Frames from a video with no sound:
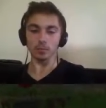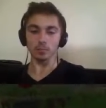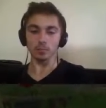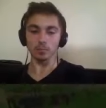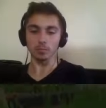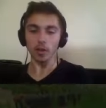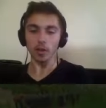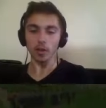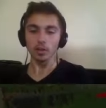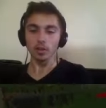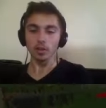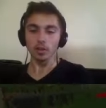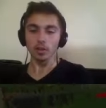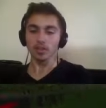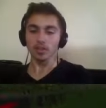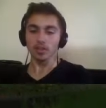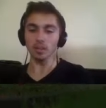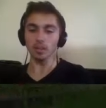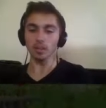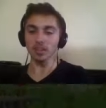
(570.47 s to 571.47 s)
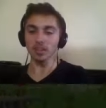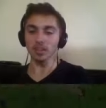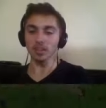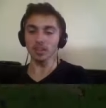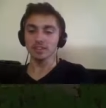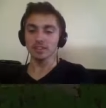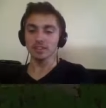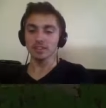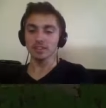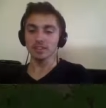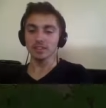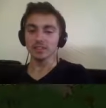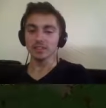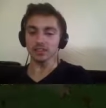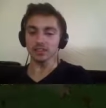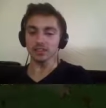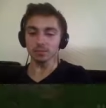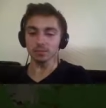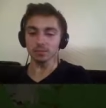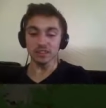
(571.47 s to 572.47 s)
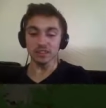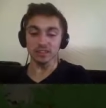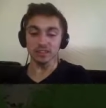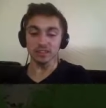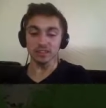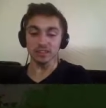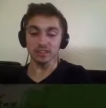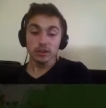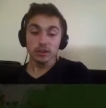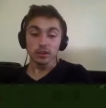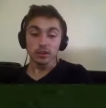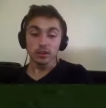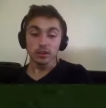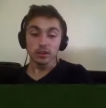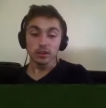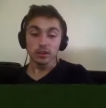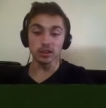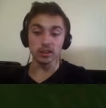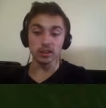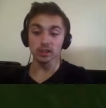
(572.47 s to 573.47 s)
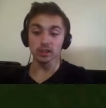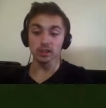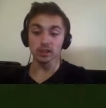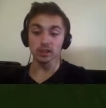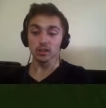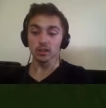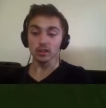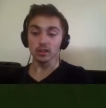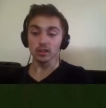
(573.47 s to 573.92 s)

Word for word: Come on, bro. Come on. Come on.